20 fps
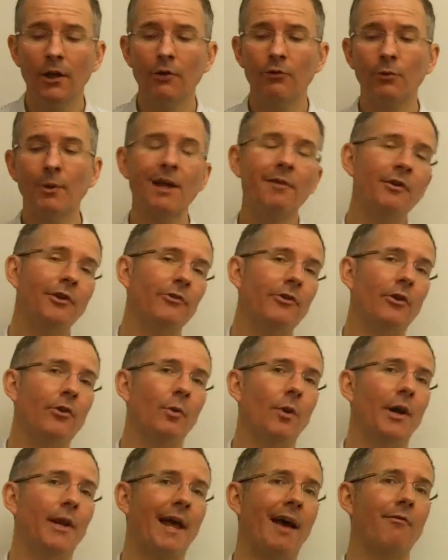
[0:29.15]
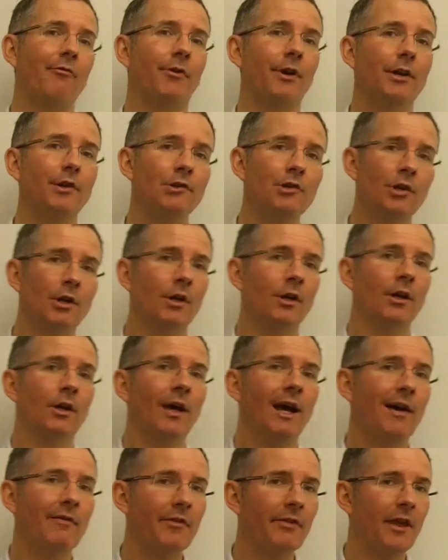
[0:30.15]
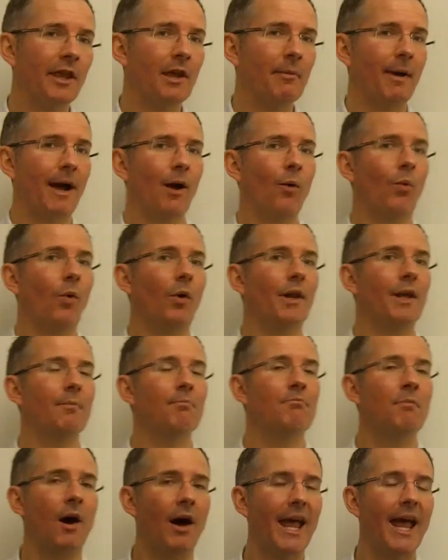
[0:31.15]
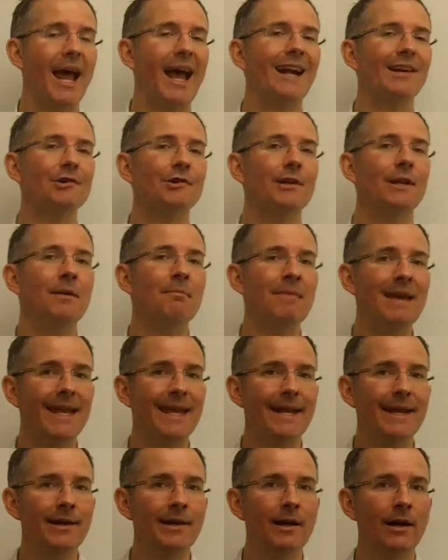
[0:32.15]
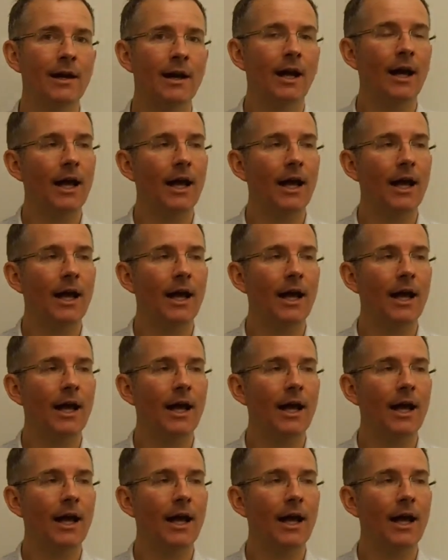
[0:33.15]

So whenever you see the word average, have a think about what it might actually mean,